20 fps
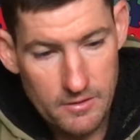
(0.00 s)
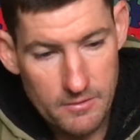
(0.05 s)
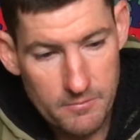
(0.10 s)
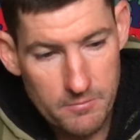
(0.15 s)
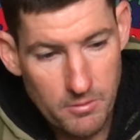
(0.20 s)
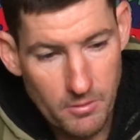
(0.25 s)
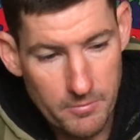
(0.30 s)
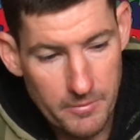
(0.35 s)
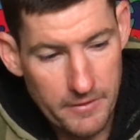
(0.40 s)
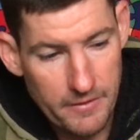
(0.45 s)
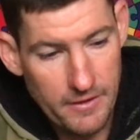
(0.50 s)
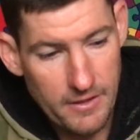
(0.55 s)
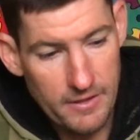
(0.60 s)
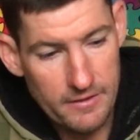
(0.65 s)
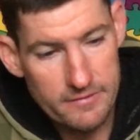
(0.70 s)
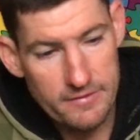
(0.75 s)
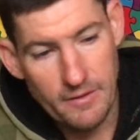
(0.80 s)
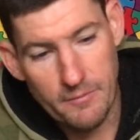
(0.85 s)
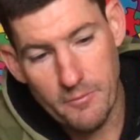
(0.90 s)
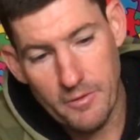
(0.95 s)
probably there
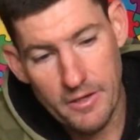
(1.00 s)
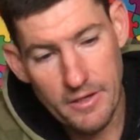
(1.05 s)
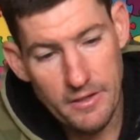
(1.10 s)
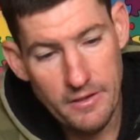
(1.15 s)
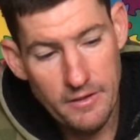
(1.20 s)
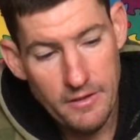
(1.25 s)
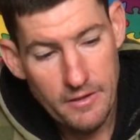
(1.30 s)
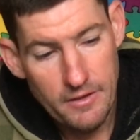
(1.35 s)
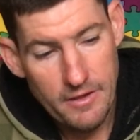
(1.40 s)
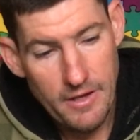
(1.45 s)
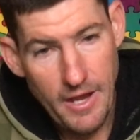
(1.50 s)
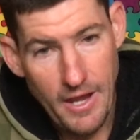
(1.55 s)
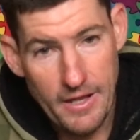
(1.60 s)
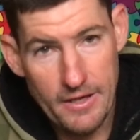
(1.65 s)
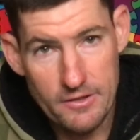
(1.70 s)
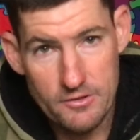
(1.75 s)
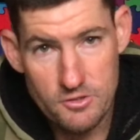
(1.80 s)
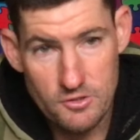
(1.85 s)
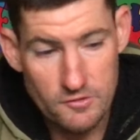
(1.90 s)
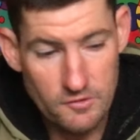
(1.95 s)
somewhere, and
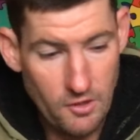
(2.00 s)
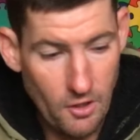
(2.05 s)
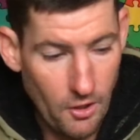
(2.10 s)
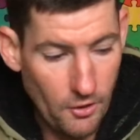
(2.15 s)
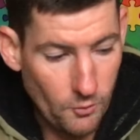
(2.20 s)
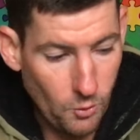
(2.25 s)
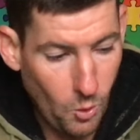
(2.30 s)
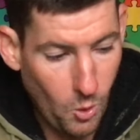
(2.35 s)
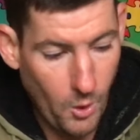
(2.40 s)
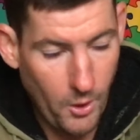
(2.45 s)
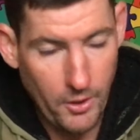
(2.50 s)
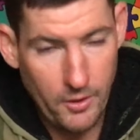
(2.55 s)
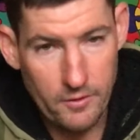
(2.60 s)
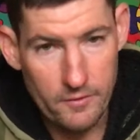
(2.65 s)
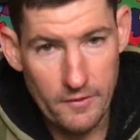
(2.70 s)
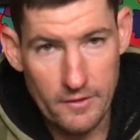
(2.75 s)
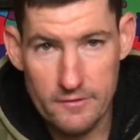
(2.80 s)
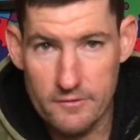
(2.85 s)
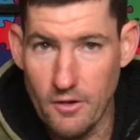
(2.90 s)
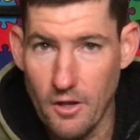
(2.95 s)
it just goes,
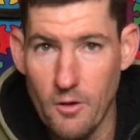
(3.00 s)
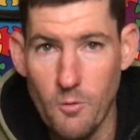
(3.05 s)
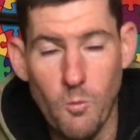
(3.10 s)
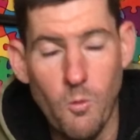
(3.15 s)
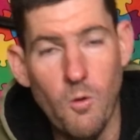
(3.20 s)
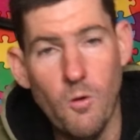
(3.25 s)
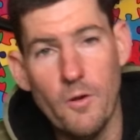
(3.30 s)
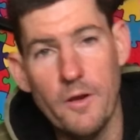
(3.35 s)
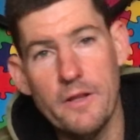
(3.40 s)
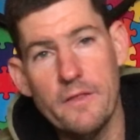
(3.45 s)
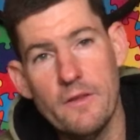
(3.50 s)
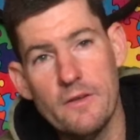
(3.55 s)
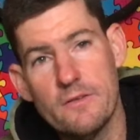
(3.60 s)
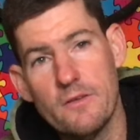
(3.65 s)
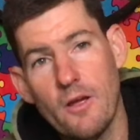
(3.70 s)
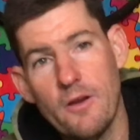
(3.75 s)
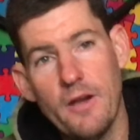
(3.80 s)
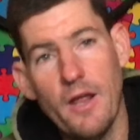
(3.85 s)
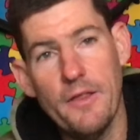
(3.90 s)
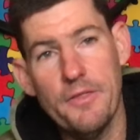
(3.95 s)
there's no warning, there's
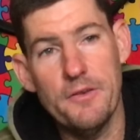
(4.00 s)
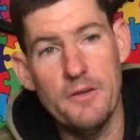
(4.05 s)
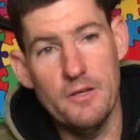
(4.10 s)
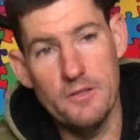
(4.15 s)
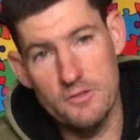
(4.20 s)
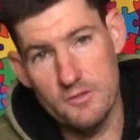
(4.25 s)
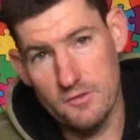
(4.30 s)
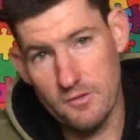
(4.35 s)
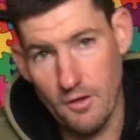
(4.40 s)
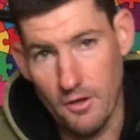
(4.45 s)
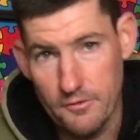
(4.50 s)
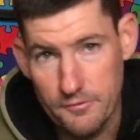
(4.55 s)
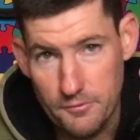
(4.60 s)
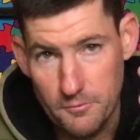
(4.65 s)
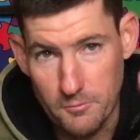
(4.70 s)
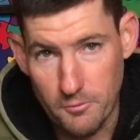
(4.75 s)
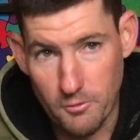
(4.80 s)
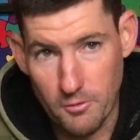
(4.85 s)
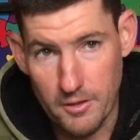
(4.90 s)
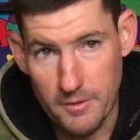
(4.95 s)
no nothing, it just goes
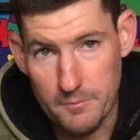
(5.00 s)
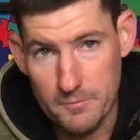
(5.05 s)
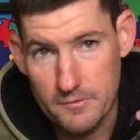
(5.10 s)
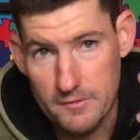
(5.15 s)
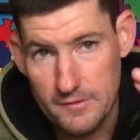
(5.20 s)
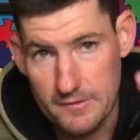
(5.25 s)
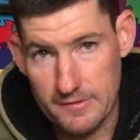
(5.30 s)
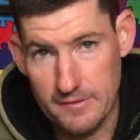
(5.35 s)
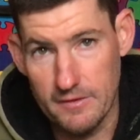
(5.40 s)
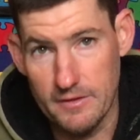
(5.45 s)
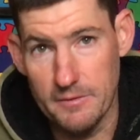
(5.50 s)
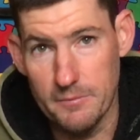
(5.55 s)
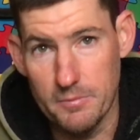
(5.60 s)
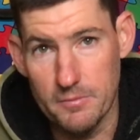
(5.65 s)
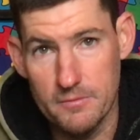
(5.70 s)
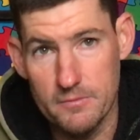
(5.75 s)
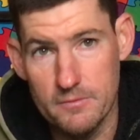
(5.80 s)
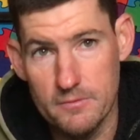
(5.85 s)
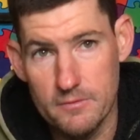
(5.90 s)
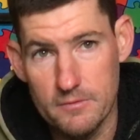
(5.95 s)
from grip to slip,
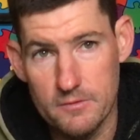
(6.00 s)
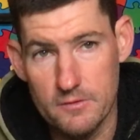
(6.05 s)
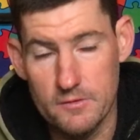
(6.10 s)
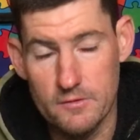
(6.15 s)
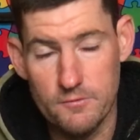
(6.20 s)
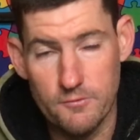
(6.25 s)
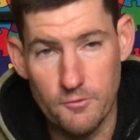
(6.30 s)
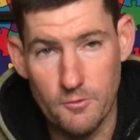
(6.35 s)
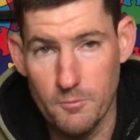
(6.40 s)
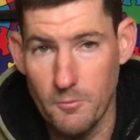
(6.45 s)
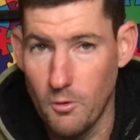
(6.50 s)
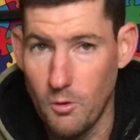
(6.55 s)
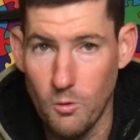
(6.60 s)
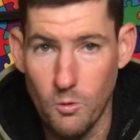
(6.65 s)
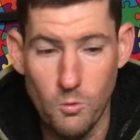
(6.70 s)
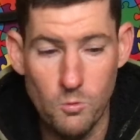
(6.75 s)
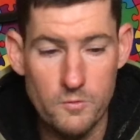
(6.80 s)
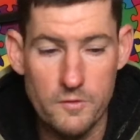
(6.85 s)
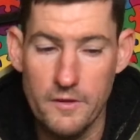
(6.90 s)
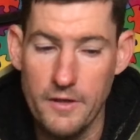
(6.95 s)
just from
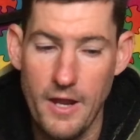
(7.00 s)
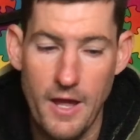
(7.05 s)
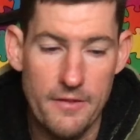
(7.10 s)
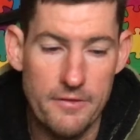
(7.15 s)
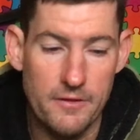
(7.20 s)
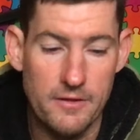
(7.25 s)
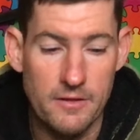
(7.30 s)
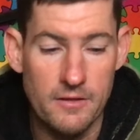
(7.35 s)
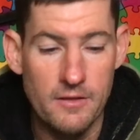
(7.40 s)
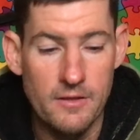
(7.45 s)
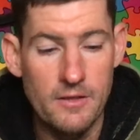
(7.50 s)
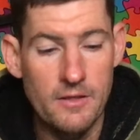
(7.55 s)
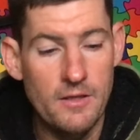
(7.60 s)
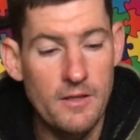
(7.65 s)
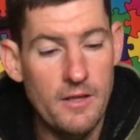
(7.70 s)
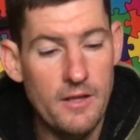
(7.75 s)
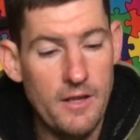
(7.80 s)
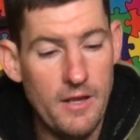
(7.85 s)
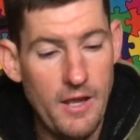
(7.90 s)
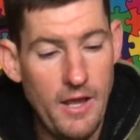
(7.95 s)
all to nothing.
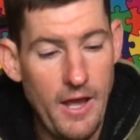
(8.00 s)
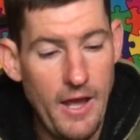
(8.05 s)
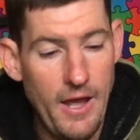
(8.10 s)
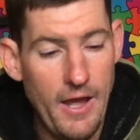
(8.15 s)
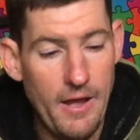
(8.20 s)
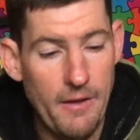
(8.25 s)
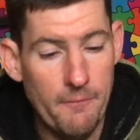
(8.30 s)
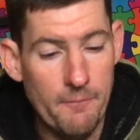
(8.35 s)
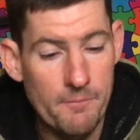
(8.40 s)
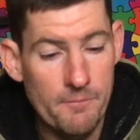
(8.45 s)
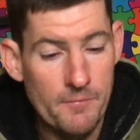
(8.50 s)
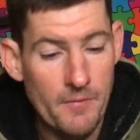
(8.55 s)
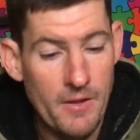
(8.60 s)
And